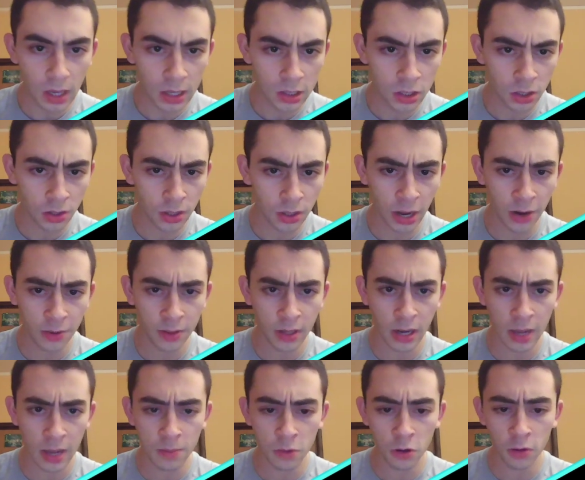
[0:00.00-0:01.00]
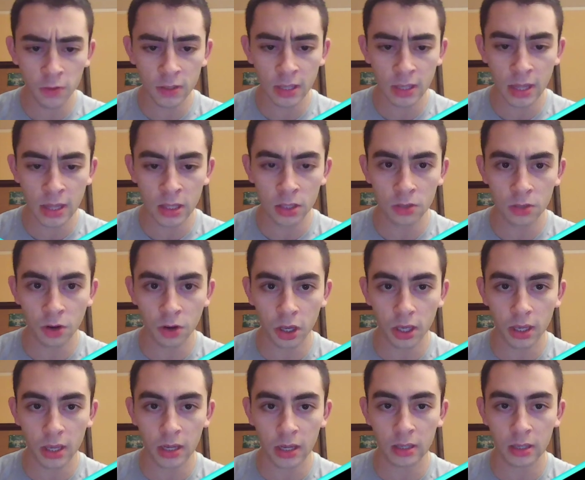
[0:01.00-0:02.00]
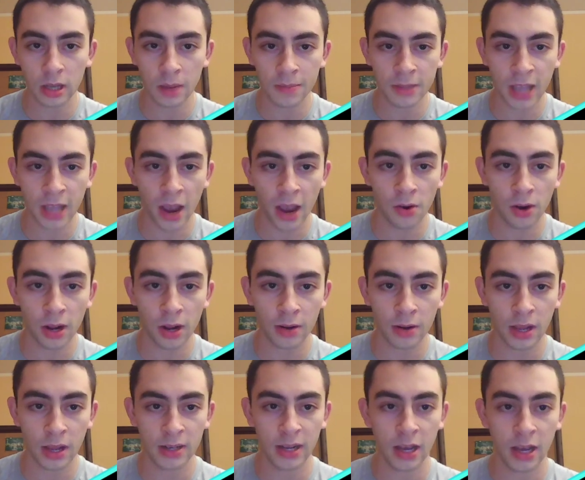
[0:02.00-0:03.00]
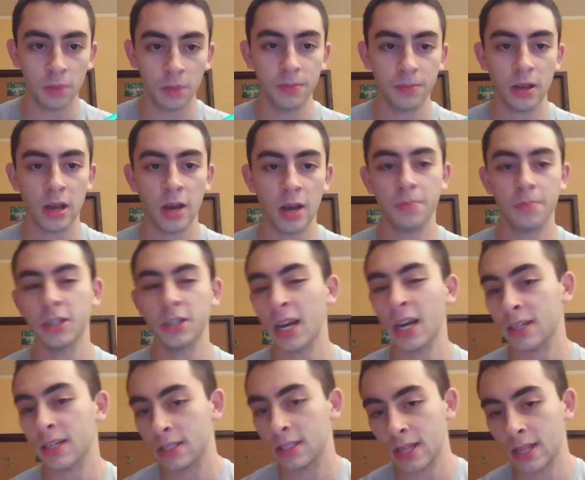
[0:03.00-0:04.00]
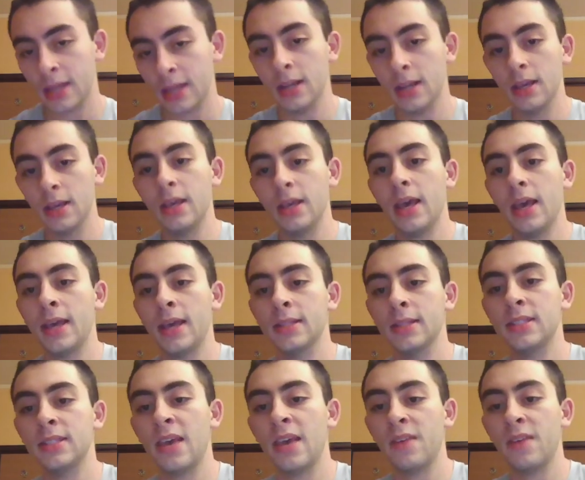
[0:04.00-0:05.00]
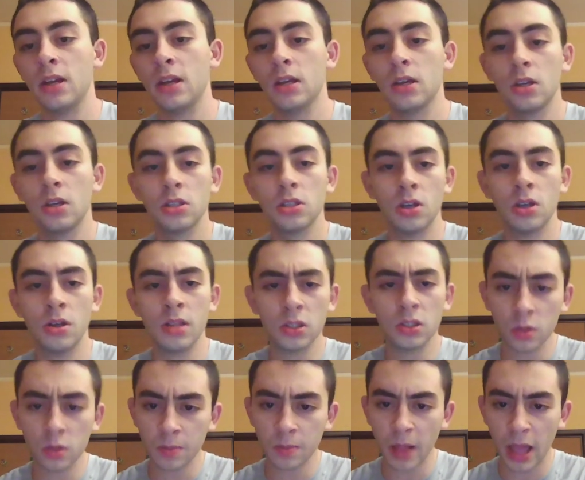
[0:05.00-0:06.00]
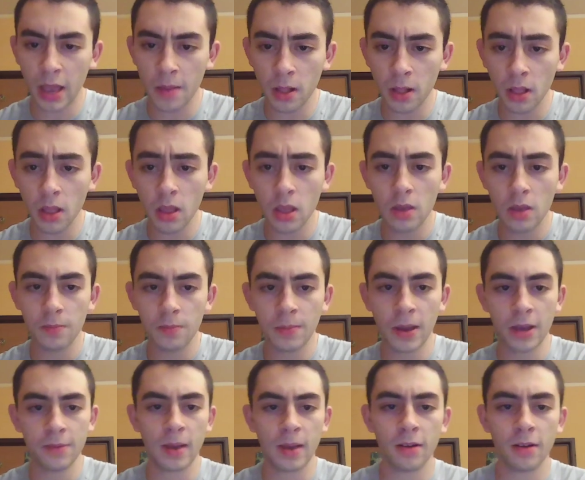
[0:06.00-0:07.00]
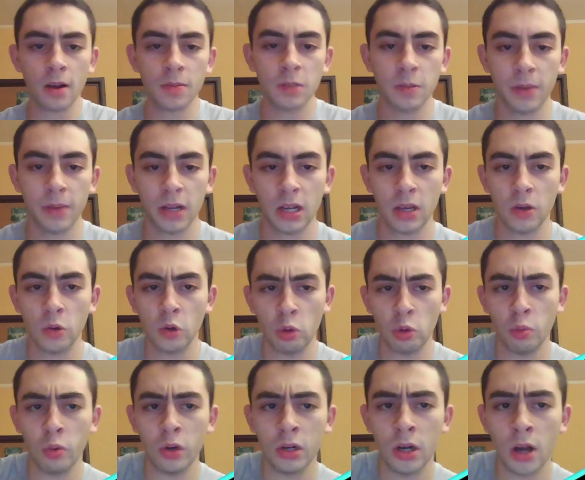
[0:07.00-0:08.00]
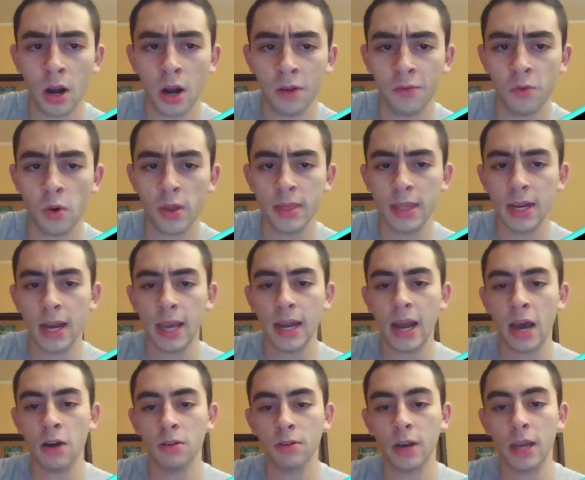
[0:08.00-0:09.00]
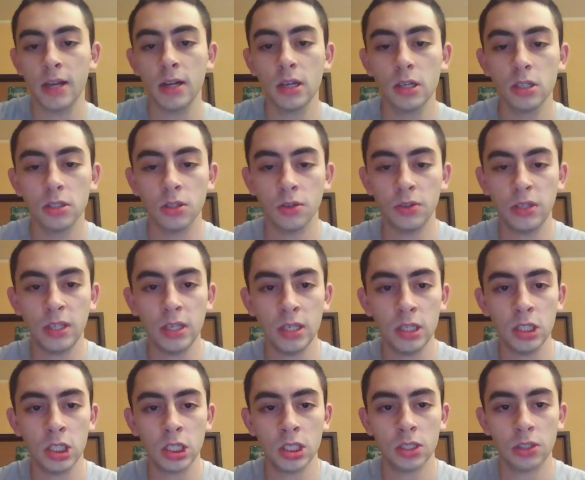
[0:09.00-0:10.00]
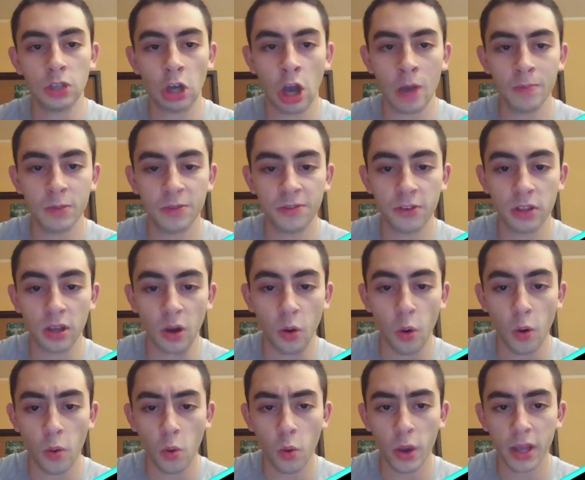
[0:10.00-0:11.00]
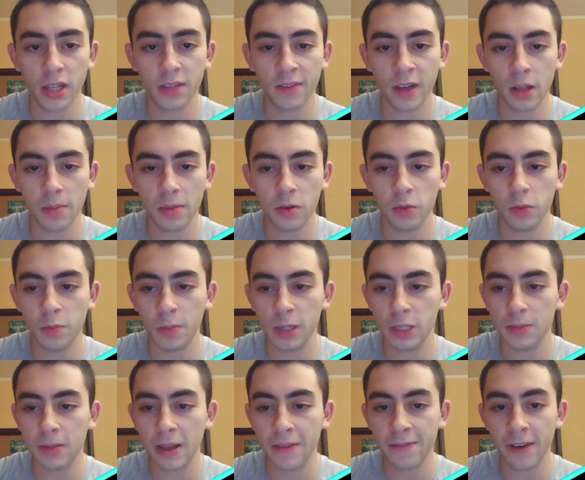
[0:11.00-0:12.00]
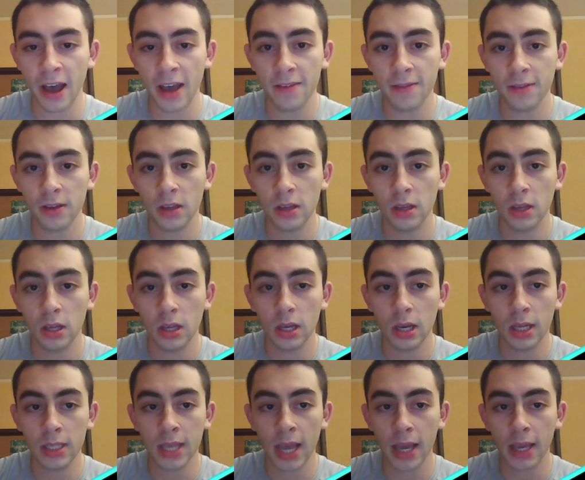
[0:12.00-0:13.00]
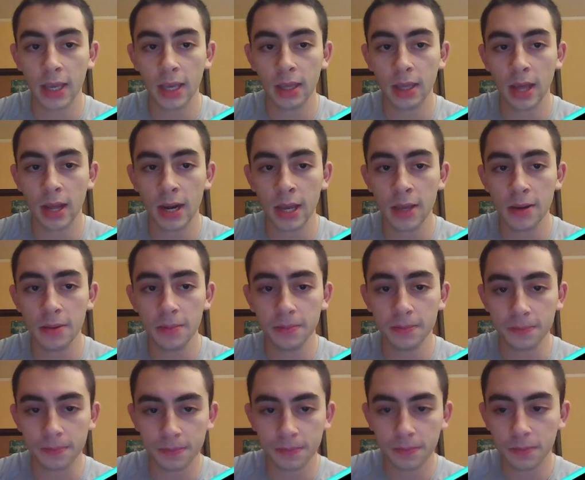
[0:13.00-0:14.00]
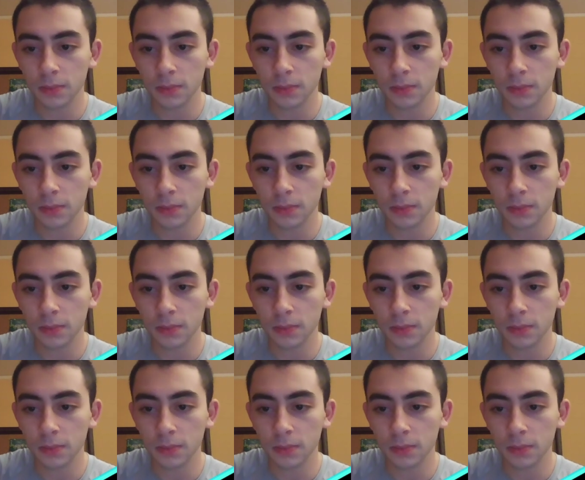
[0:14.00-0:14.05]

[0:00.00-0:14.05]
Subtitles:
And so now the knight moves, and then this rook can come down and help protect this knight and save it. So this was playable by Robson, but it would not have won the knight outright. So he just opts for the quick development with bishop to f5, attacking that knight.